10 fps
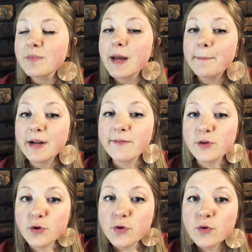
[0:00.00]
But
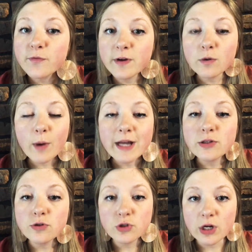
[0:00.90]
if you feel way
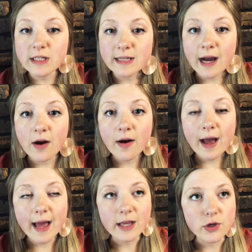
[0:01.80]
too stressed out
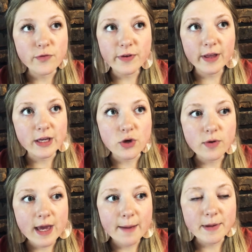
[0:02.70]
and you feel like you
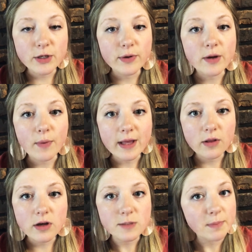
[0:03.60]
can't be doing weight
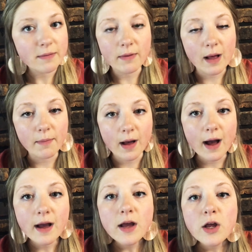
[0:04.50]
loss, blah, blah,
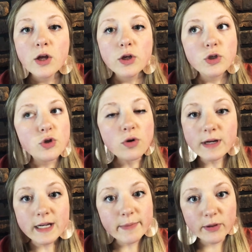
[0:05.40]
blah, blah, you don't
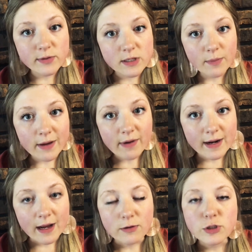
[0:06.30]
need to be losing weight
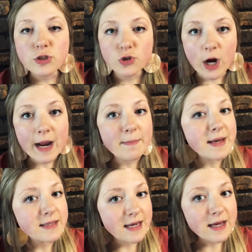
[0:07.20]
right now. Just try and
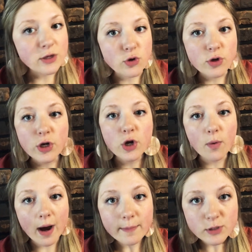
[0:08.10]
maintain. You can go
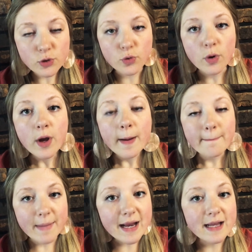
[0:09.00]
up to
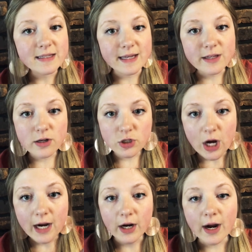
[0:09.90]
maintenance in your
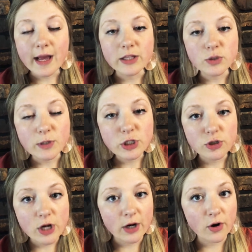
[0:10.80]
tracker and switch your
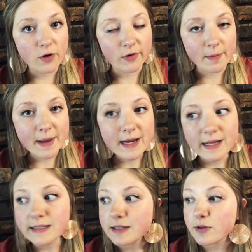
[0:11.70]
tracker over to
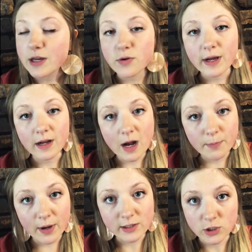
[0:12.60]
maintenance so that you get a
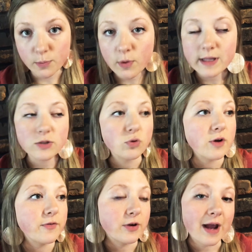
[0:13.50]
couple extra points. Or
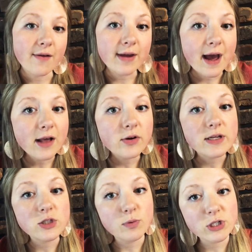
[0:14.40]
if you're counting
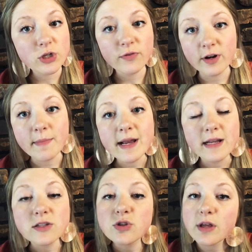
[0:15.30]
calories, switch it over to
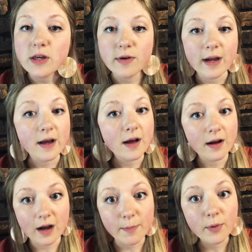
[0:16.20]
maintenance so that you get
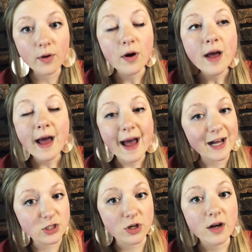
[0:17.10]
a couple
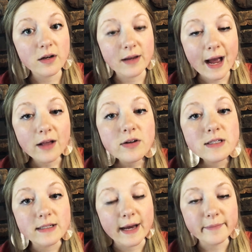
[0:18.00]
extra 100 calories
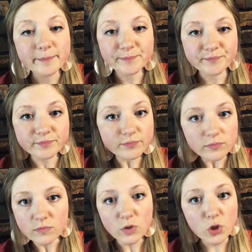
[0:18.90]
a day.
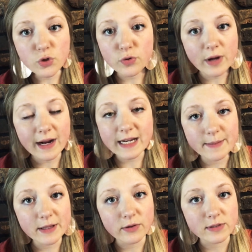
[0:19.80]
You do not need
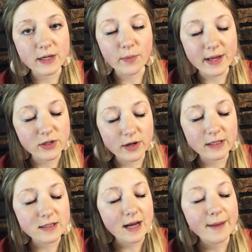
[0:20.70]
losing weight during
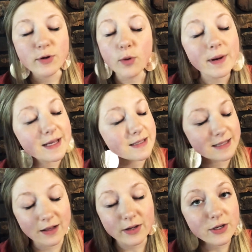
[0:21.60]
this time. Nobody is
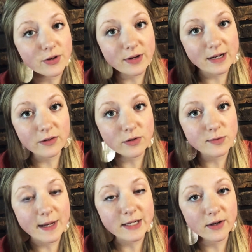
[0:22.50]
telling you need to lose
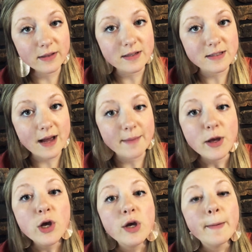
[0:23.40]
weight during this time,
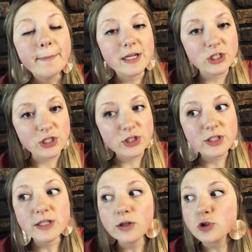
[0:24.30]
but just
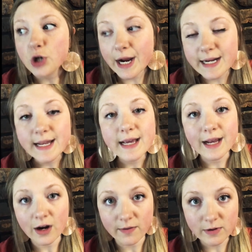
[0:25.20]
still try and take
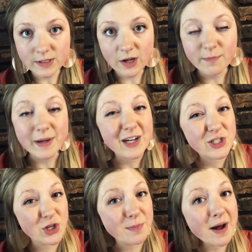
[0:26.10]
care of yourself
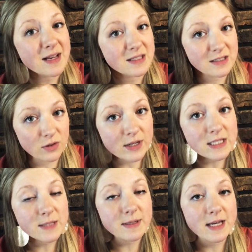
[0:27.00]
because your body still
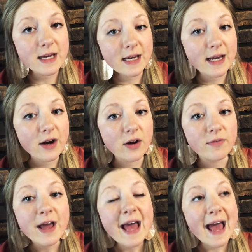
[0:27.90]
needs to be taken care of,
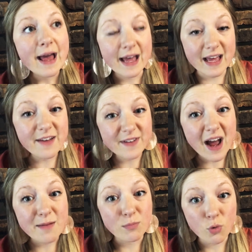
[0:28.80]
if
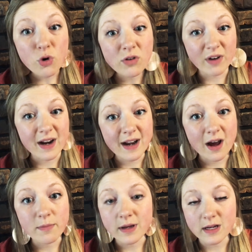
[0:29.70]
not more right
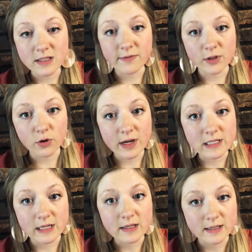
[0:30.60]
now because of the
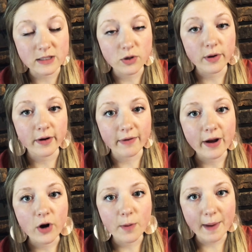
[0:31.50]
craziness that's going
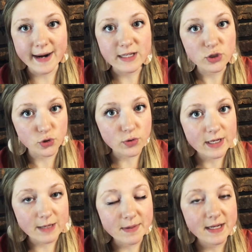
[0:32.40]
around. Our bodies do
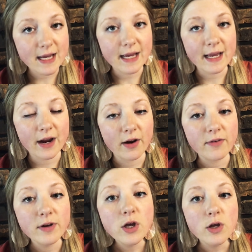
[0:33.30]
need to be taken care of.
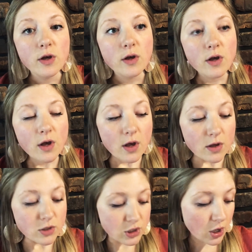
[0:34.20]

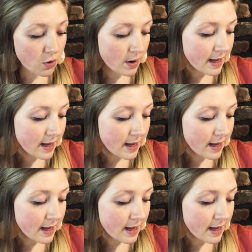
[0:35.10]
So,